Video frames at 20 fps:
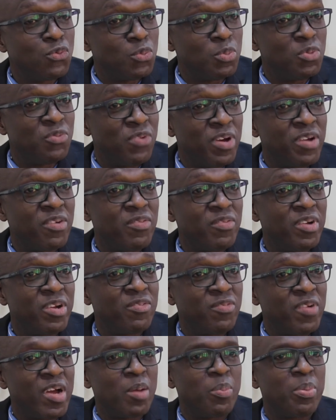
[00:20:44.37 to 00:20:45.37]
to be very,
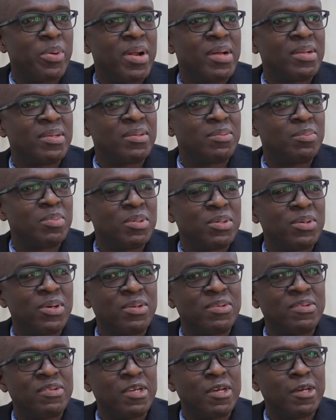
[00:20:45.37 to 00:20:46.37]
very vibrant
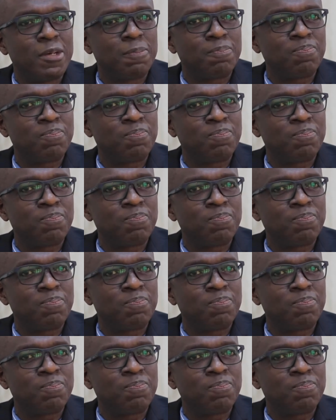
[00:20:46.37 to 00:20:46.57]
because